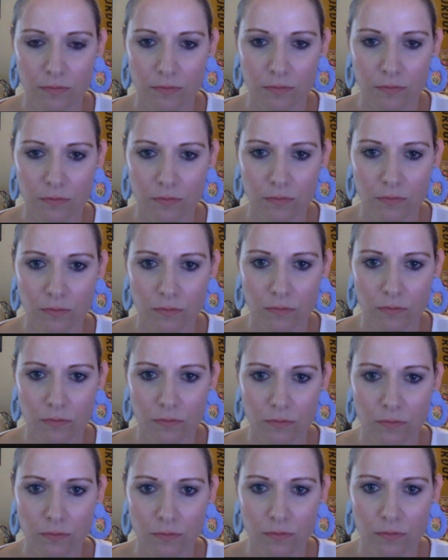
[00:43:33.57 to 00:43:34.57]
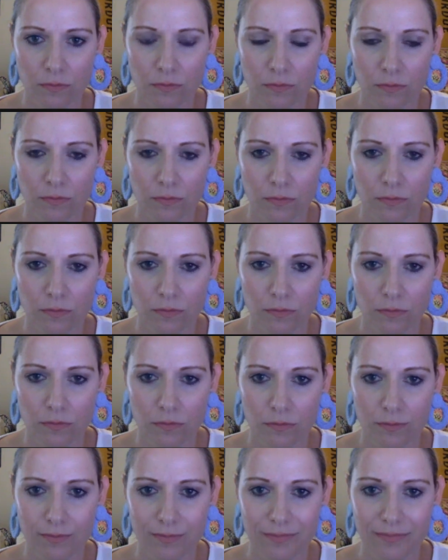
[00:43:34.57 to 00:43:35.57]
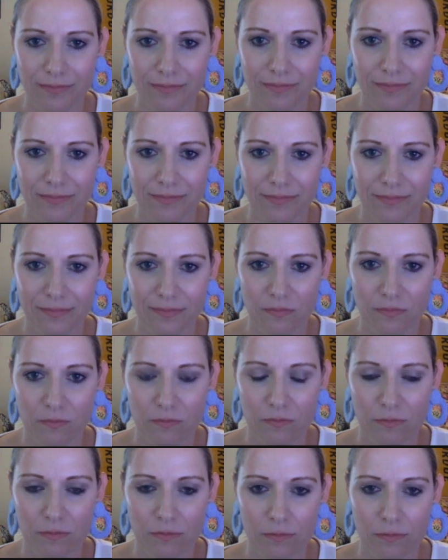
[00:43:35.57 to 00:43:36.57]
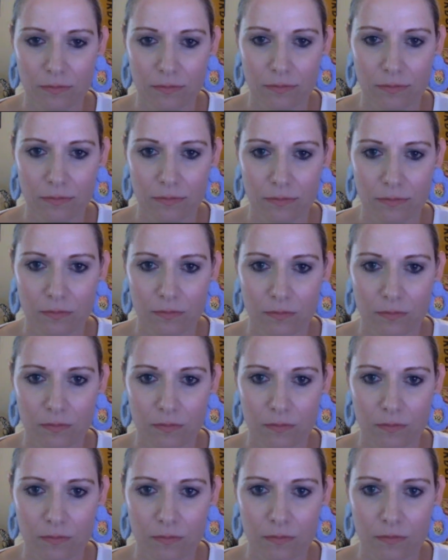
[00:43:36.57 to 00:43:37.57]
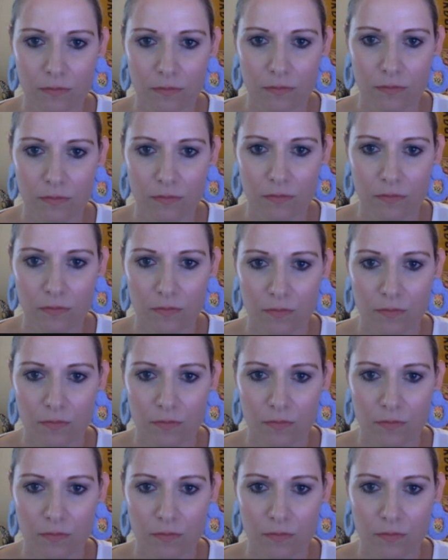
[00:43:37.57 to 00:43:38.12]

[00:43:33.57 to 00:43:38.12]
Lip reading: This person isn't speaking.